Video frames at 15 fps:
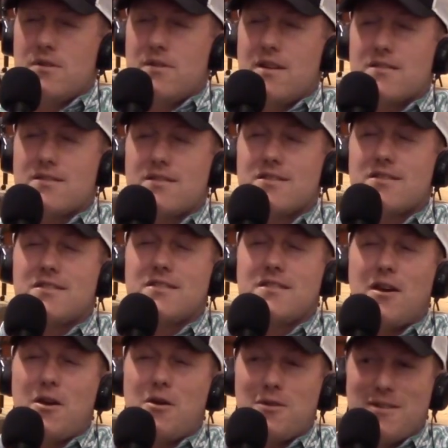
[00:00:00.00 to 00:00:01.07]

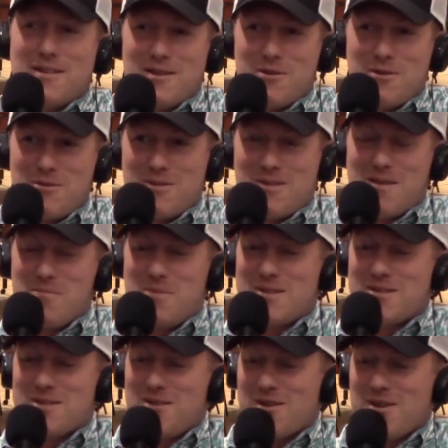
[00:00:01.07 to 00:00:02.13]
necessarily agree with that
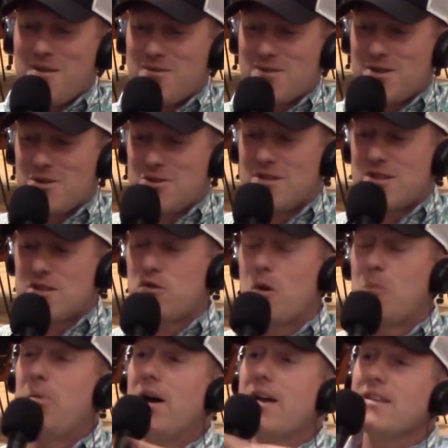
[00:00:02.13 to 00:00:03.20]
based on our conversation thus
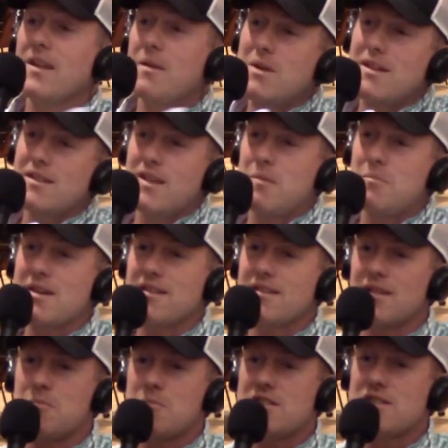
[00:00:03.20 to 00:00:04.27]
far. But let
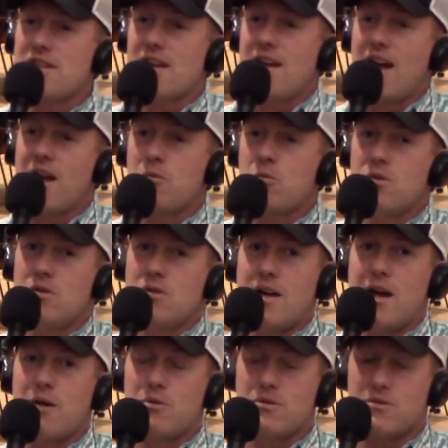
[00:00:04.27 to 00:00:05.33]
me say I
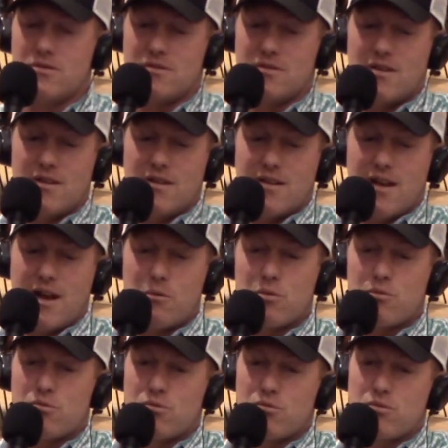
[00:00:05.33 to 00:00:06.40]
will
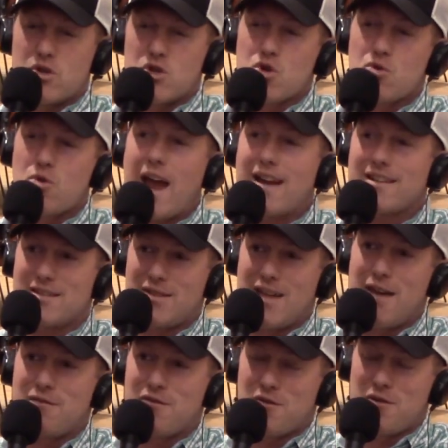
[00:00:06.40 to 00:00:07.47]
retract
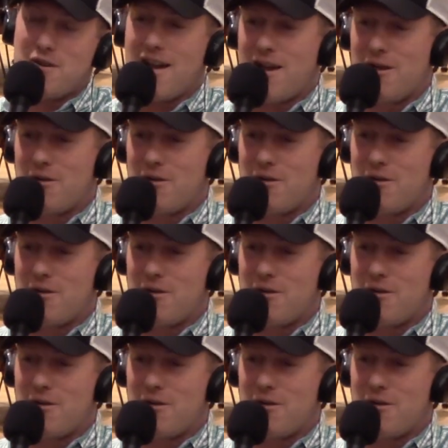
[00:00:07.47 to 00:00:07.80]
that for now.